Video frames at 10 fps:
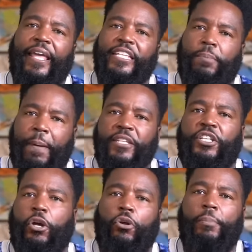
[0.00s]
it's best
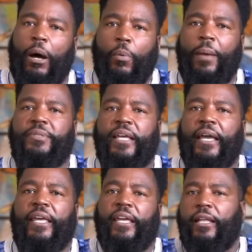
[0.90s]
to go to my
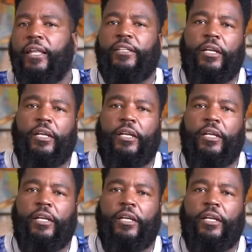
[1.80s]
website and click the